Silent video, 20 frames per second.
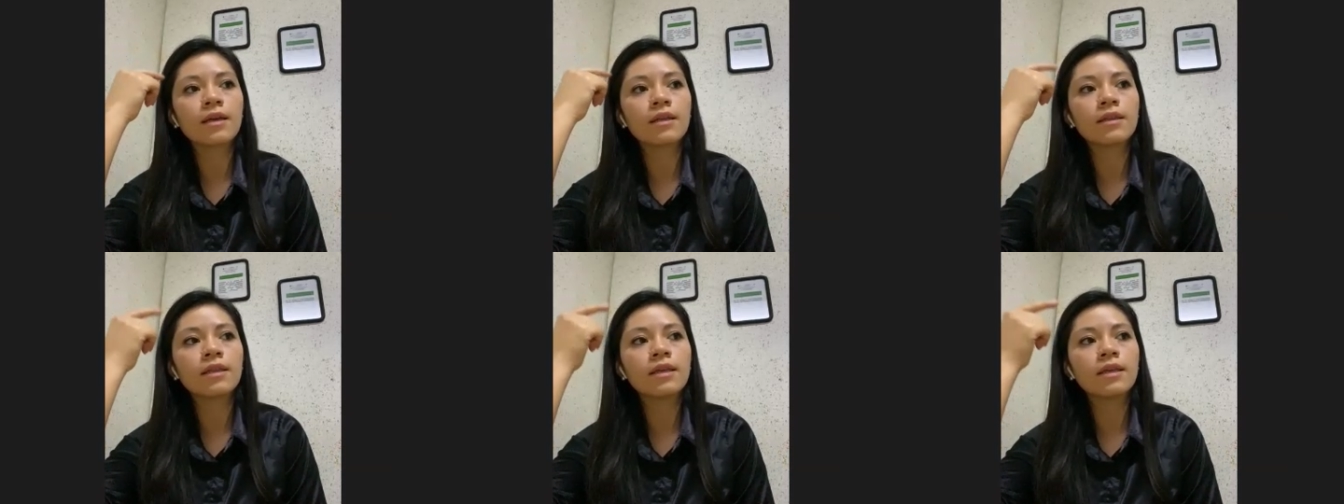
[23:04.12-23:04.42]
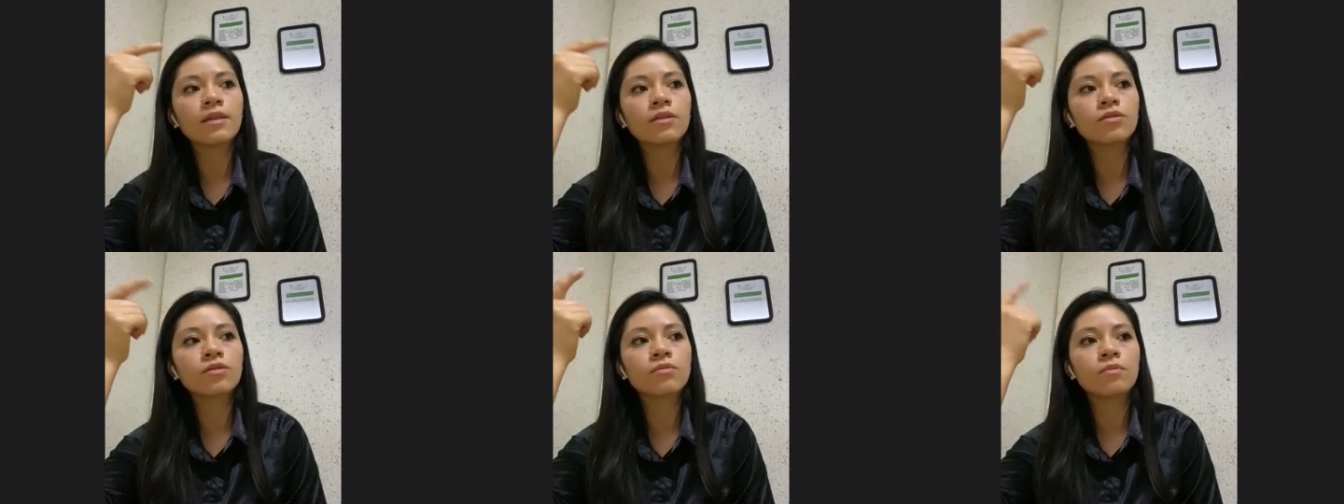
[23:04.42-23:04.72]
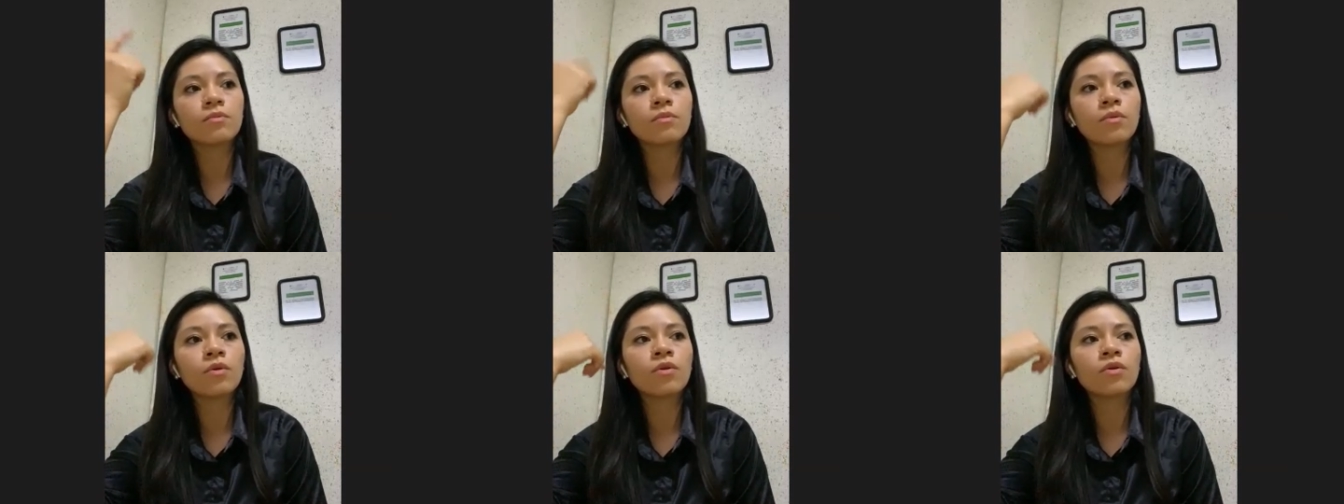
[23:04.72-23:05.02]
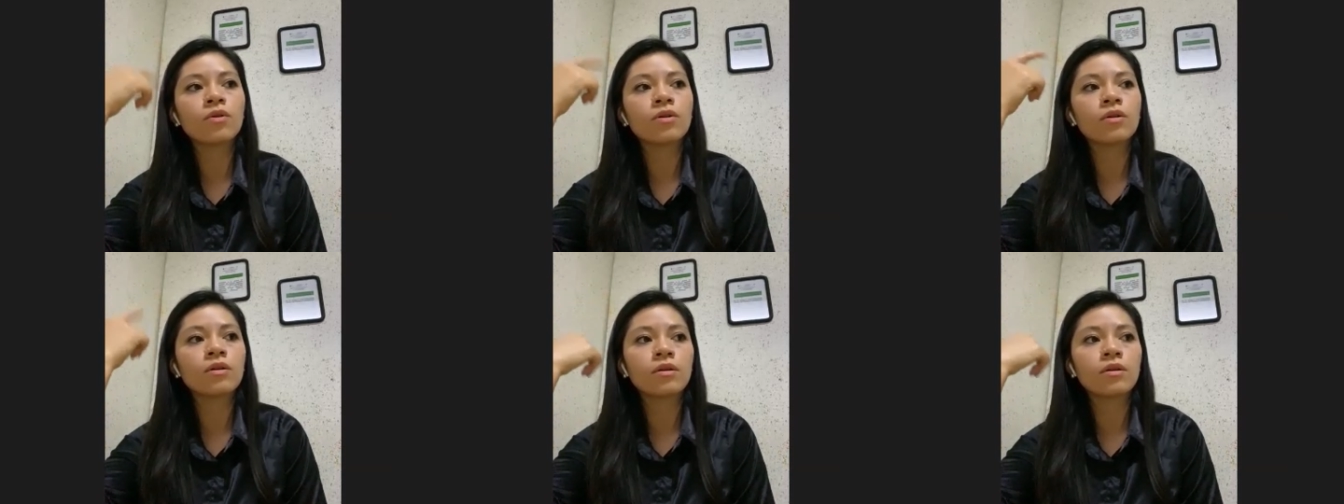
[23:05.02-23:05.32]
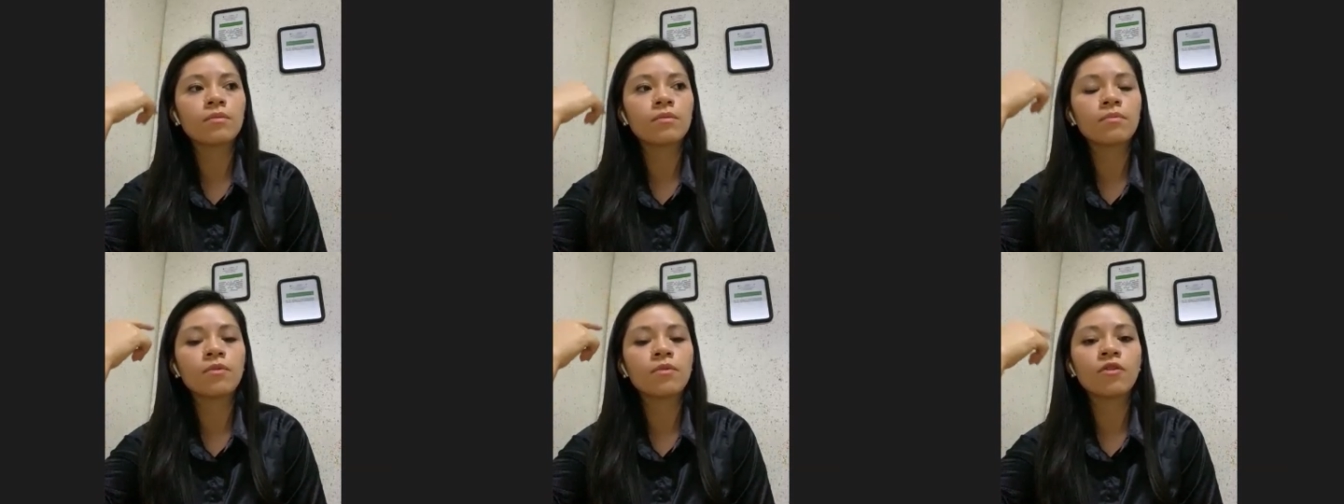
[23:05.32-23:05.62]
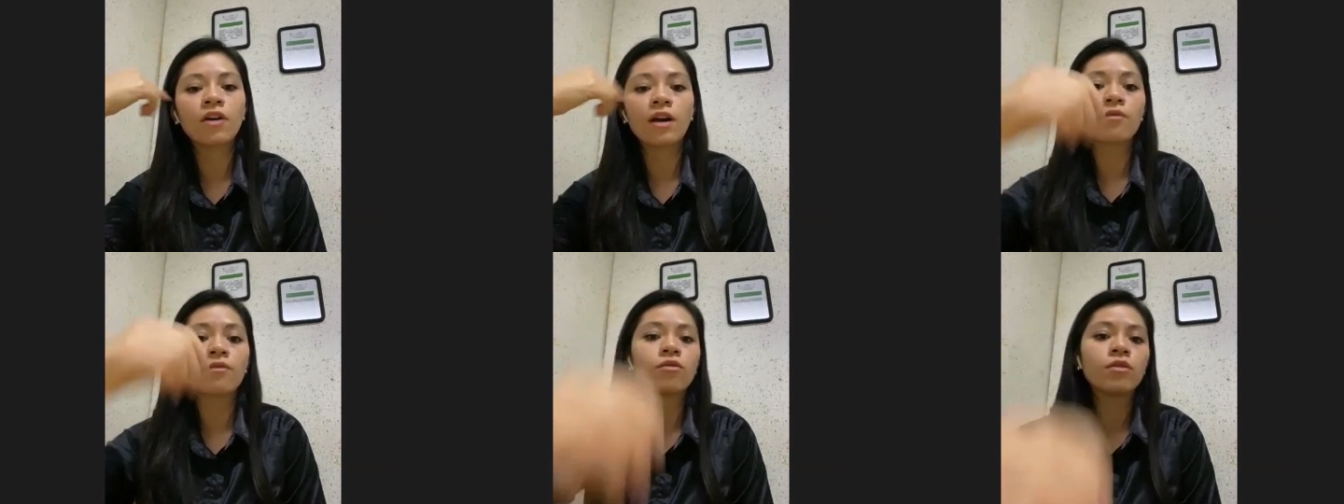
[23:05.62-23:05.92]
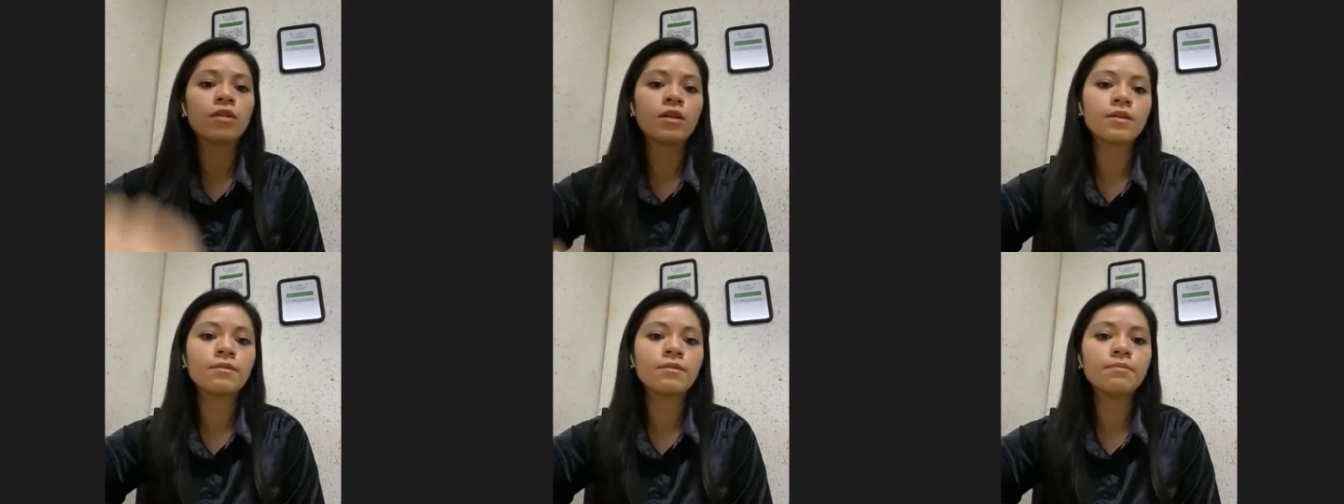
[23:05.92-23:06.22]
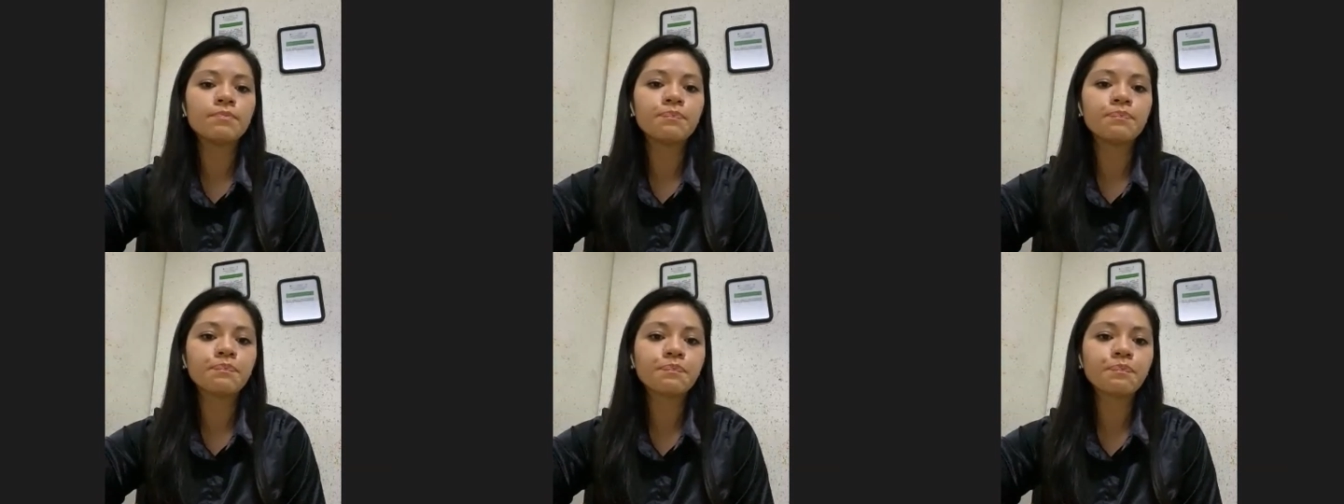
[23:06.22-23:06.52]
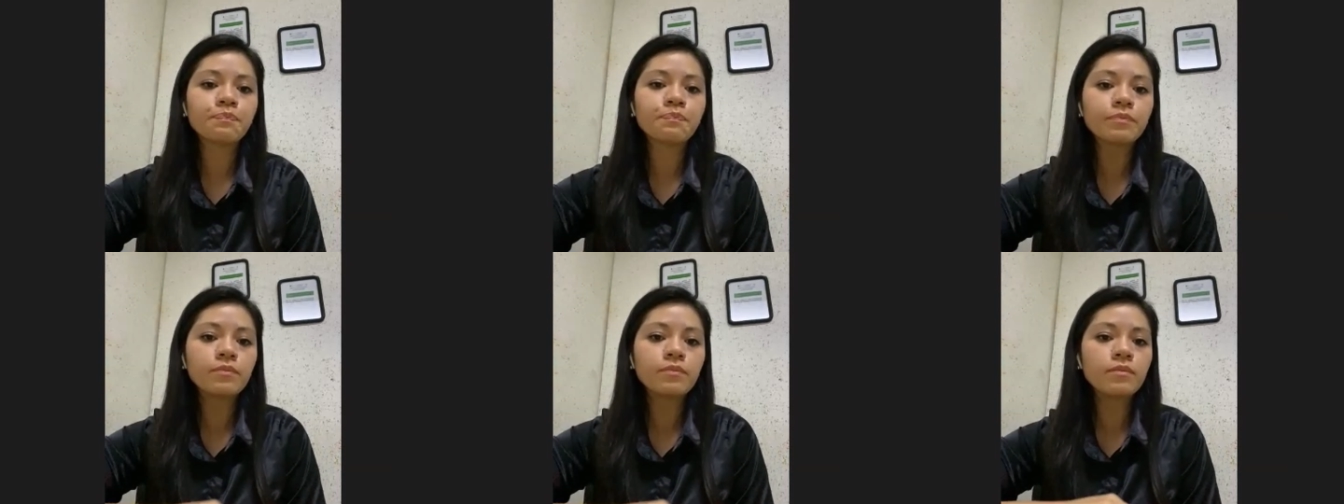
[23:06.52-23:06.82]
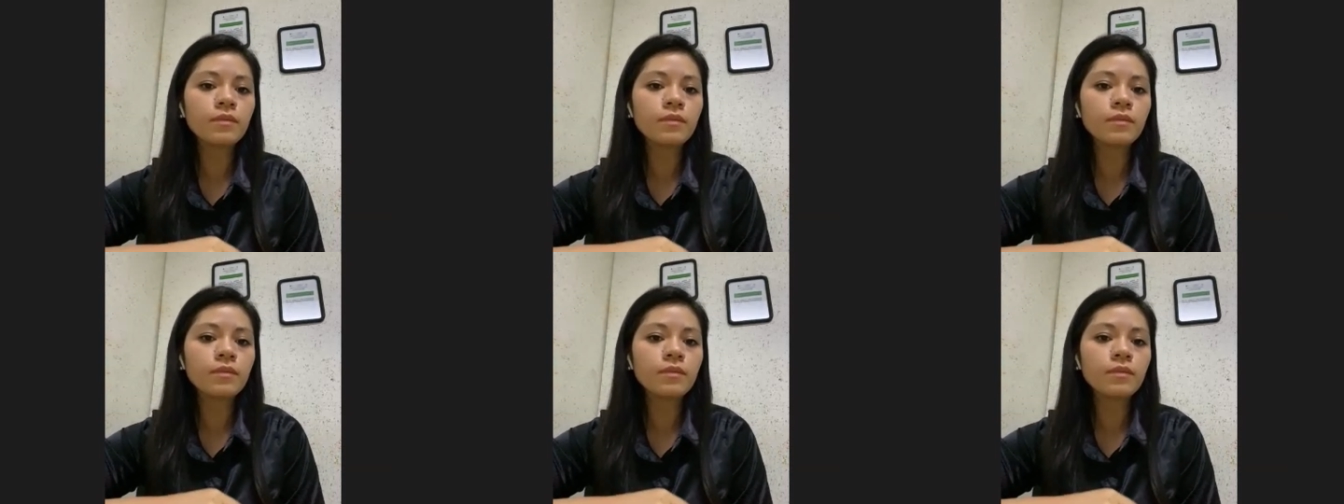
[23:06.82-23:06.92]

i need more vocabulary yeah,